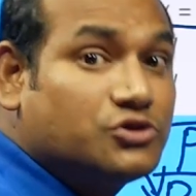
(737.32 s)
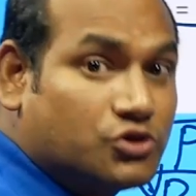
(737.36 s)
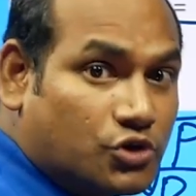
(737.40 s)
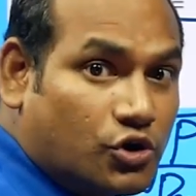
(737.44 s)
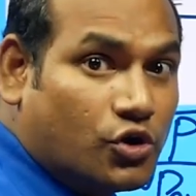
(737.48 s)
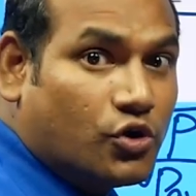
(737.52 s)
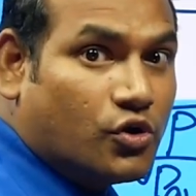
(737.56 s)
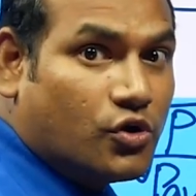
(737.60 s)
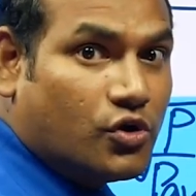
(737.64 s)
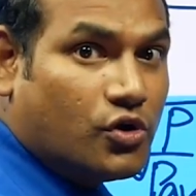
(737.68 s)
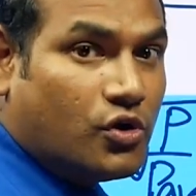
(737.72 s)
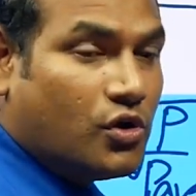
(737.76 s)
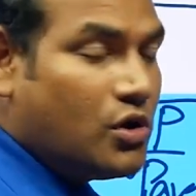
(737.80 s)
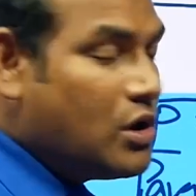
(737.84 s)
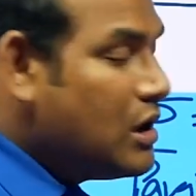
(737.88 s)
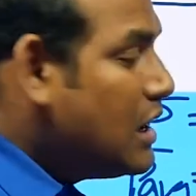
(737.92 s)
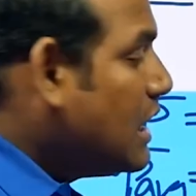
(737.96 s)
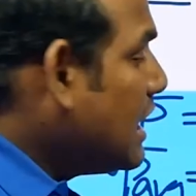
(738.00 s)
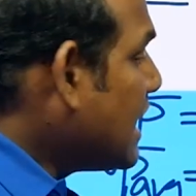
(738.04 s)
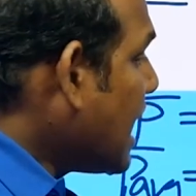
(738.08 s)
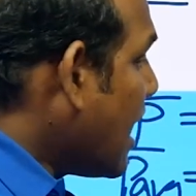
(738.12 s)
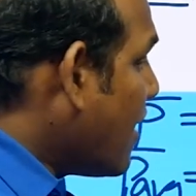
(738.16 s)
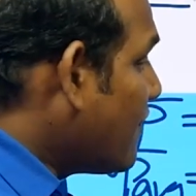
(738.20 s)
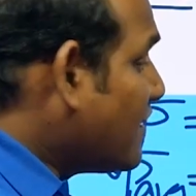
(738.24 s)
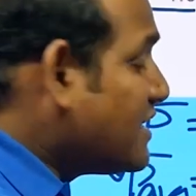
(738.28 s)
through
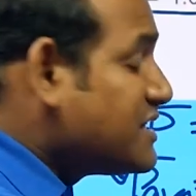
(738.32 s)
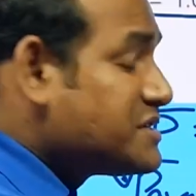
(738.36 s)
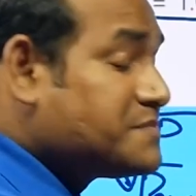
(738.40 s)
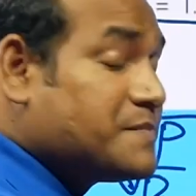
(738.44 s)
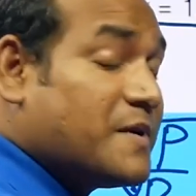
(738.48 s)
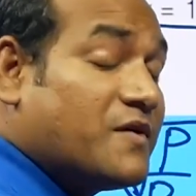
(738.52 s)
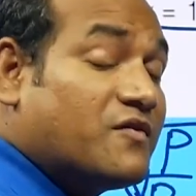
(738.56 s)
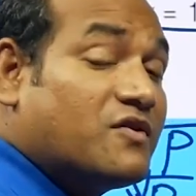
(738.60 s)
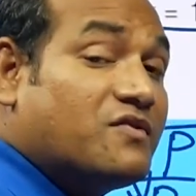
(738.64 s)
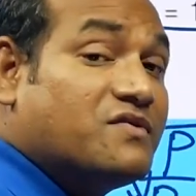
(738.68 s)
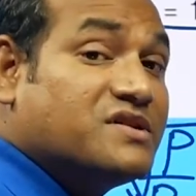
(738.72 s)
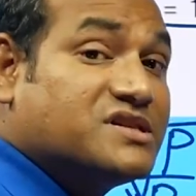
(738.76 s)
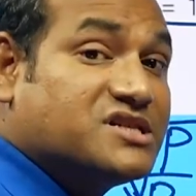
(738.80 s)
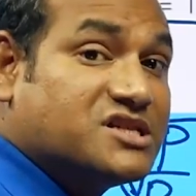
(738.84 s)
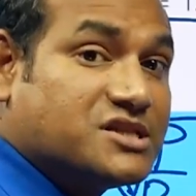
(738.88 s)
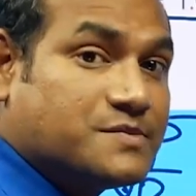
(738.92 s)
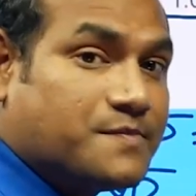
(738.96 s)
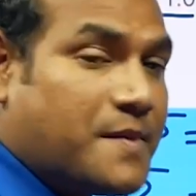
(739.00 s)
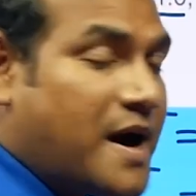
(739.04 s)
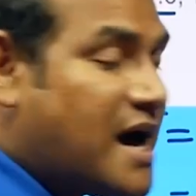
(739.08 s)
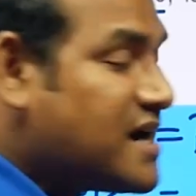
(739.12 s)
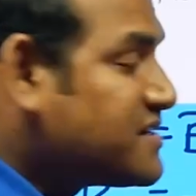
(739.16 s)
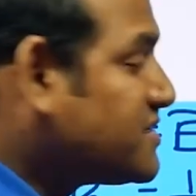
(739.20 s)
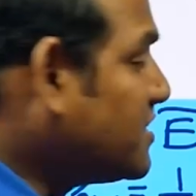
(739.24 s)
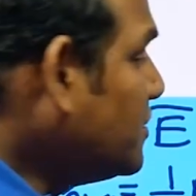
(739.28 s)
average power which is
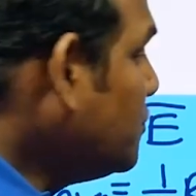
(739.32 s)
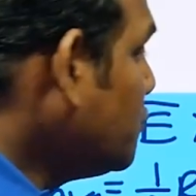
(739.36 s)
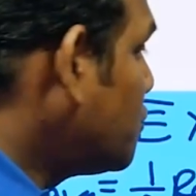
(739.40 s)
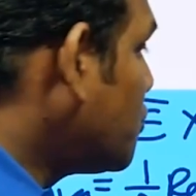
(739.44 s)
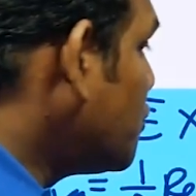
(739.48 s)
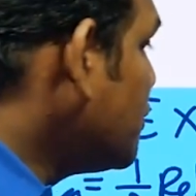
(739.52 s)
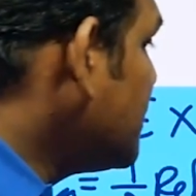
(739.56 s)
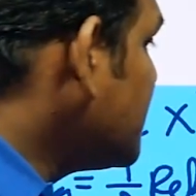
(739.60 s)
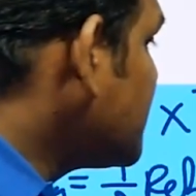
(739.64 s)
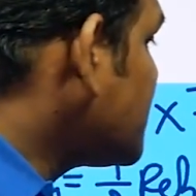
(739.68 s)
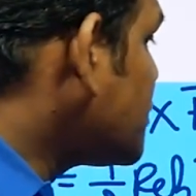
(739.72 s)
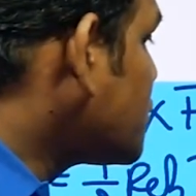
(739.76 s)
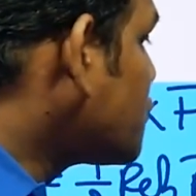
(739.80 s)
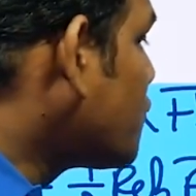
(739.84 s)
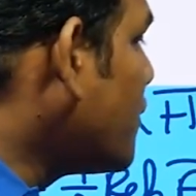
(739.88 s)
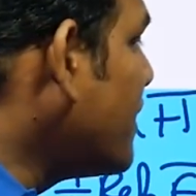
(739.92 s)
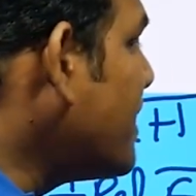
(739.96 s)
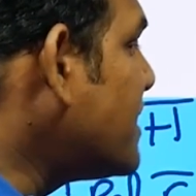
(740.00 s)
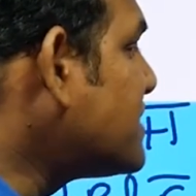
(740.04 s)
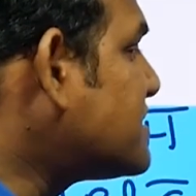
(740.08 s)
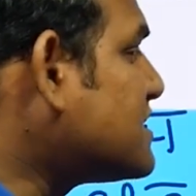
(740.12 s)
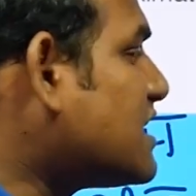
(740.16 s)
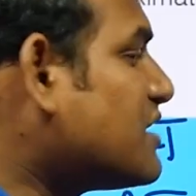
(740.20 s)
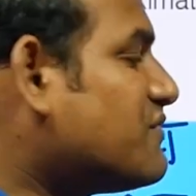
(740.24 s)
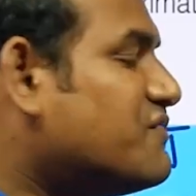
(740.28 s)
passing through this
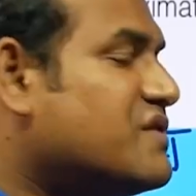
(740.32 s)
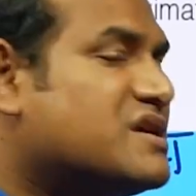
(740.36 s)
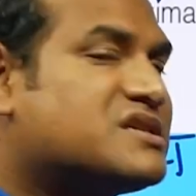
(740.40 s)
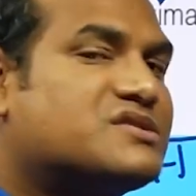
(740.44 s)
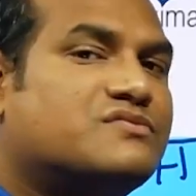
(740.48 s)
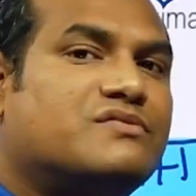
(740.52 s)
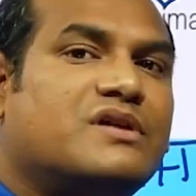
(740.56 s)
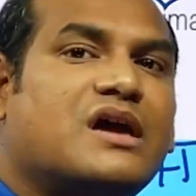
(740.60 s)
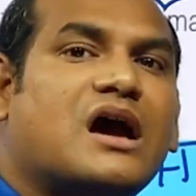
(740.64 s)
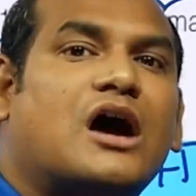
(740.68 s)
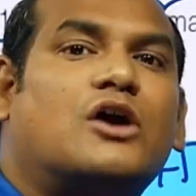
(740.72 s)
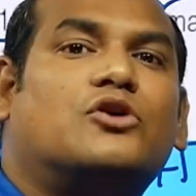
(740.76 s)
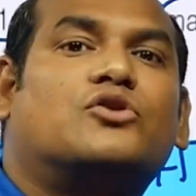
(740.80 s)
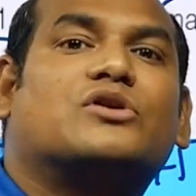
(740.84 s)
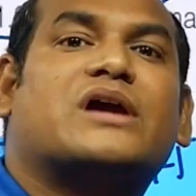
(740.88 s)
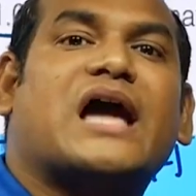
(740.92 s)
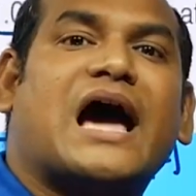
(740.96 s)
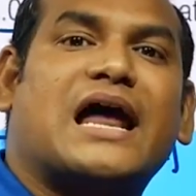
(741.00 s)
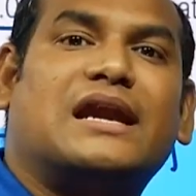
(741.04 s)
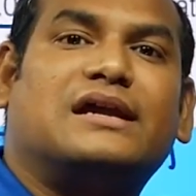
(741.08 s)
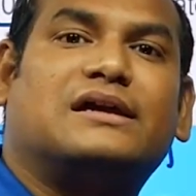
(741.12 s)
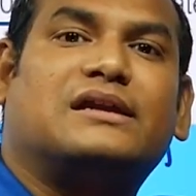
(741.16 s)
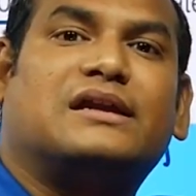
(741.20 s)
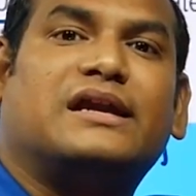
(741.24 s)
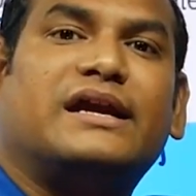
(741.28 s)
square surface we have to
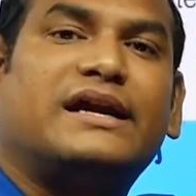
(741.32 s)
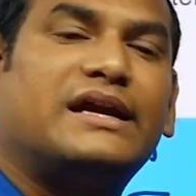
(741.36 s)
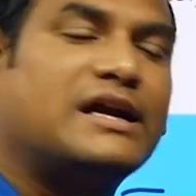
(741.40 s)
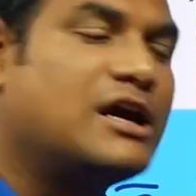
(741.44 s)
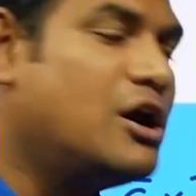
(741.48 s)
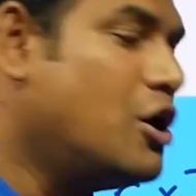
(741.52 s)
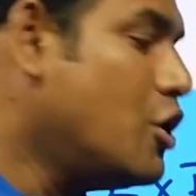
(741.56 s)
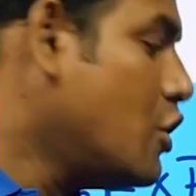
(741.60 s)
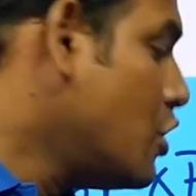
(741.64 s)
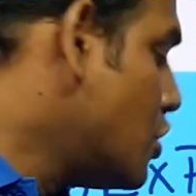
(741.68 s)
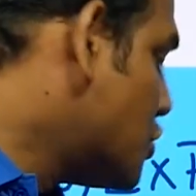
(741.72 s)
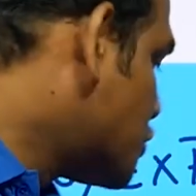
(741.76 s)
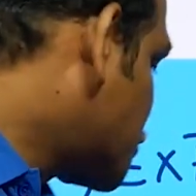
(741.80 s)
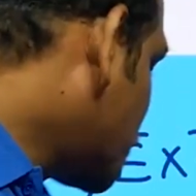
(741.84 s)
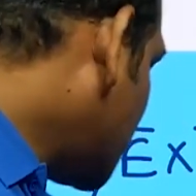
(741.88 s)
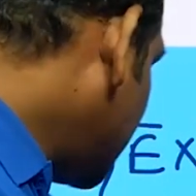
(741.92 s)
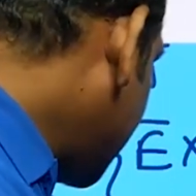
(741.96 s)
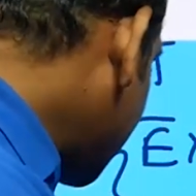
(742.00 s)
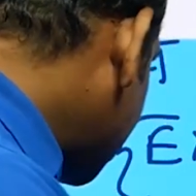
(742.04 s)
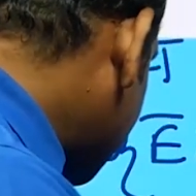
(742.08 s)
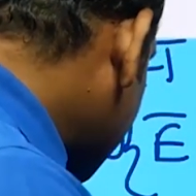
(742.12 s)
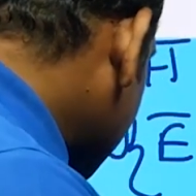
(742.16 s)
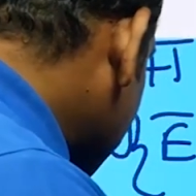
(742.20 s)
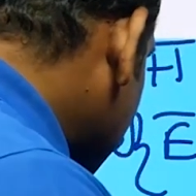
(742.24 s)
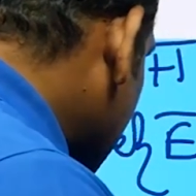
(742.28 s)
calculate. So
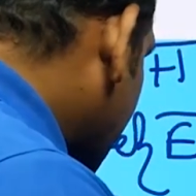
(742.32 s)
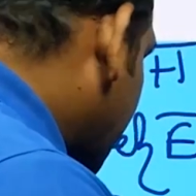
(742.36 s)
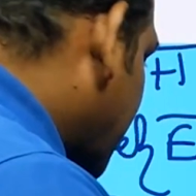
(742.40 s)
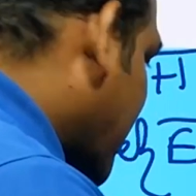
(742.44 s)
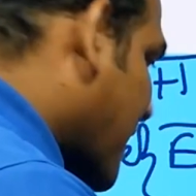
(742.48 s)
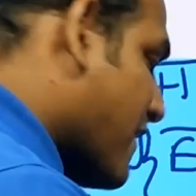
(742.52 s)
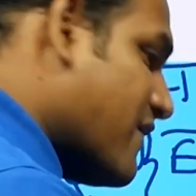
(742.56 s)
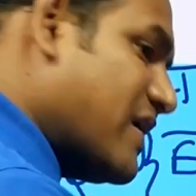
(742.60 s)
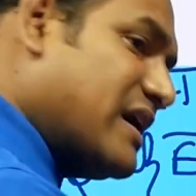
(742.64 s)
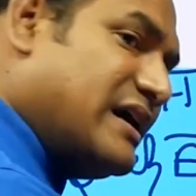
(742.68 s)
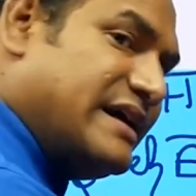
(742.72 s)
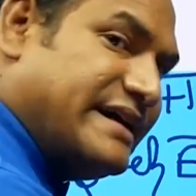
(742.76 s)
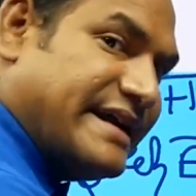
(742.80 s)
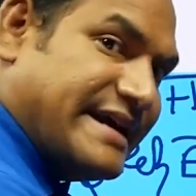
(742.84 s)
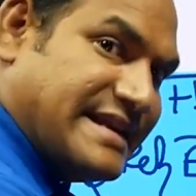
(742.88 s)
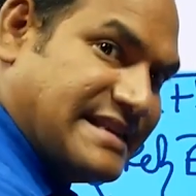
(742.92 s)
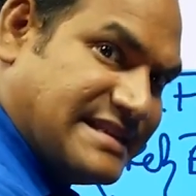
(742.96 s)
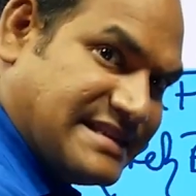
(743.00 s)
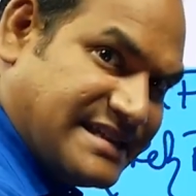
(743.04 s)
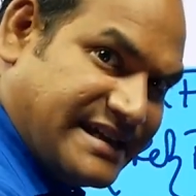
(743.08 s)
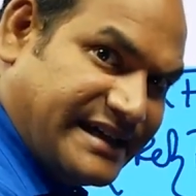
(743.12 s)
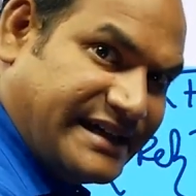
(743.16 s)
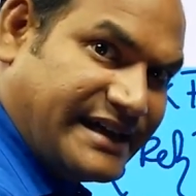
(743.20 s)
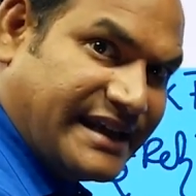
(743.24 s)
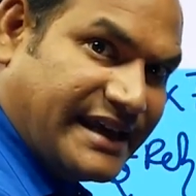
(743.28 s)
this is a power
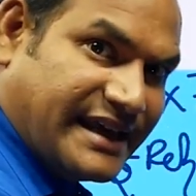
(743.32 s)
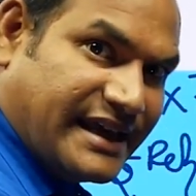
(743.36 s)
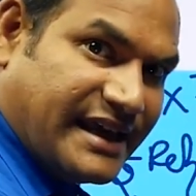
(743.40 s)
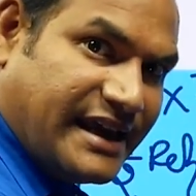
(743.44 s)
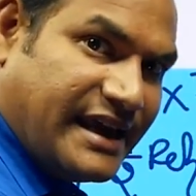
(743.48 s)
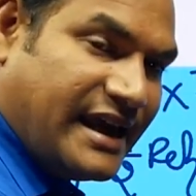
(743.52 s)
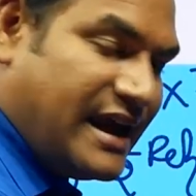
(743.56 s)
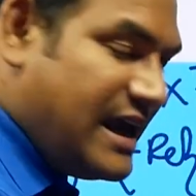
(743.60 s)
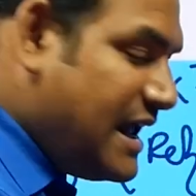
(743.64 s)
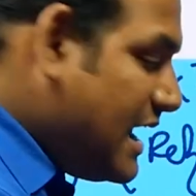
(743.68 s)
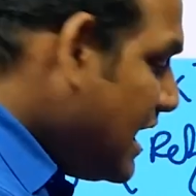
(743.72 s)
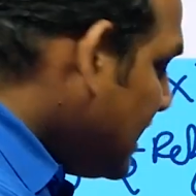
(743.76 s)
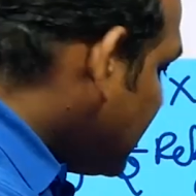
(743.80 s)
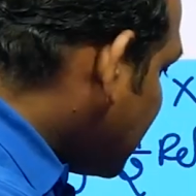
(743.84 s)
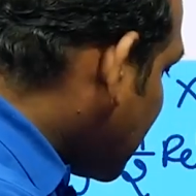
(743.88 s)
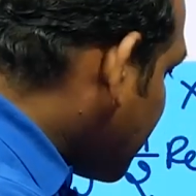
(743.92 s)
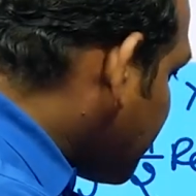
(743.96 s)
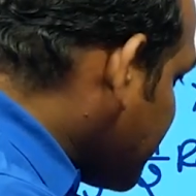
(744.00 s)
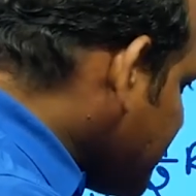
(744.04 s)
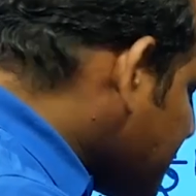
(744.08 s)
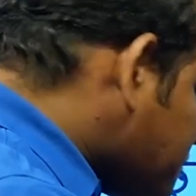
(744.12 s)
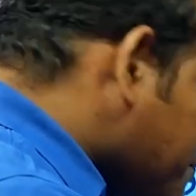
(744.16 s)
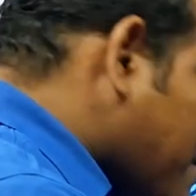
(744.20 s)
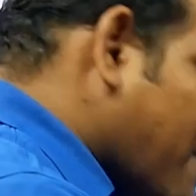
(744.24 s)
density, that means